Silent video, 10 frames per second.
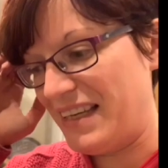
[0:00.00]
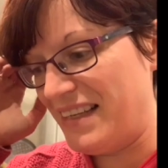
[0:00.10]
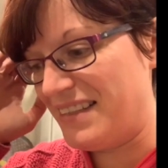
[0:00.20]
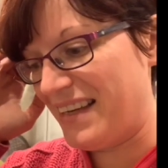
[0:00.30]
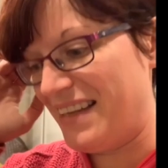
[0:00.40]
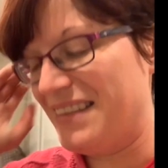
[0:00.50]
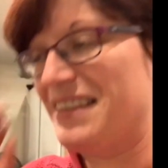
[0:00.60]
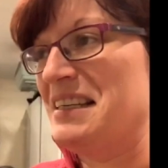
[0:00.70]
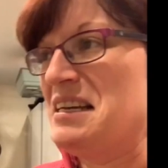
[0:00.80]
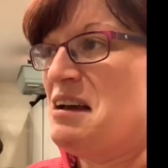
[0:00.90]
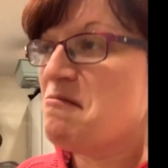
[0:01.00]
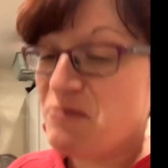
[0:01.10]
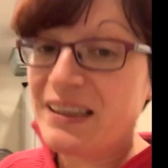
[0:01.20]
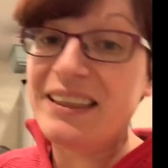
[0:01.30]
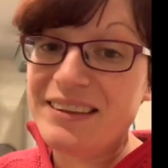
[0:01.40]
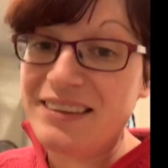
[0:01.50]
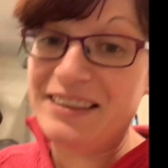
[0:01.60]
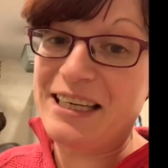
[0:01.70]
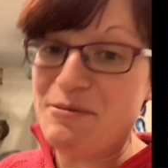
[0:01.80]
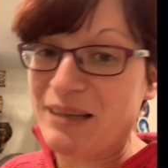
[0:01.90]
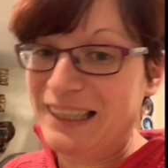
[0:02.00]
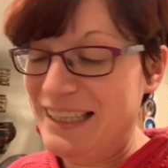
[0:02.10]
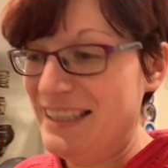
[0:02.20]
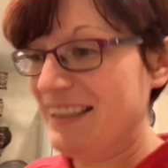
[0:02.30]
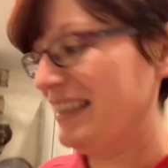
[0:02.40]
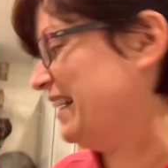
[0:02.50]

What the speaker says: is it's really easy to keep clean,